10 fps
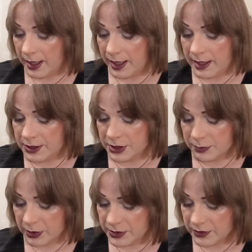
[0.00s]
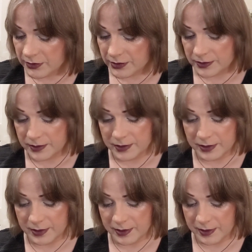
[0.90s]
it's just beautiful.
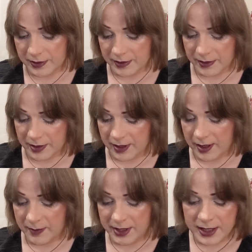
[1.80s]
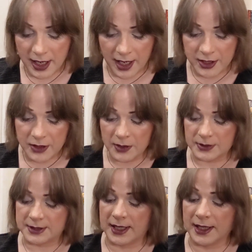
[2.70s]
I mean, yeah, I knew he
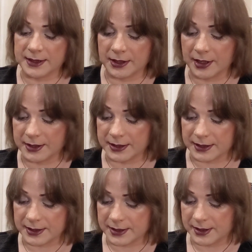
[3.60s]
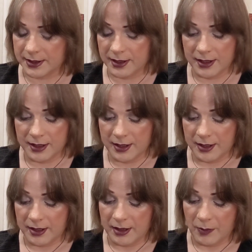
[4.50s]
was a talented artist,
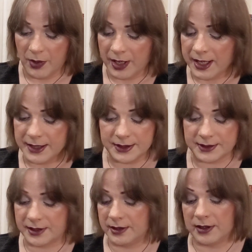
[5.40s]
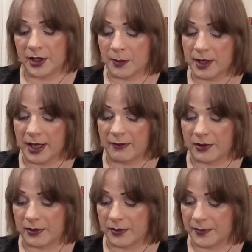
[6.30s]
but he's gone up a
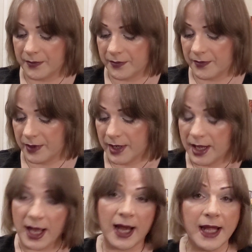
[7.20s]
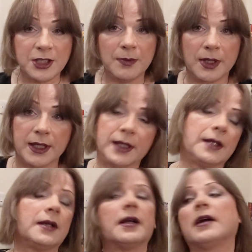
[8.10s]
level. I like Jim Lee,
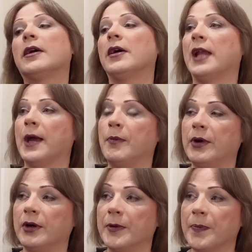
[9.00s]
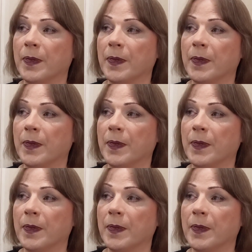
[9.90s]
I can't lie, but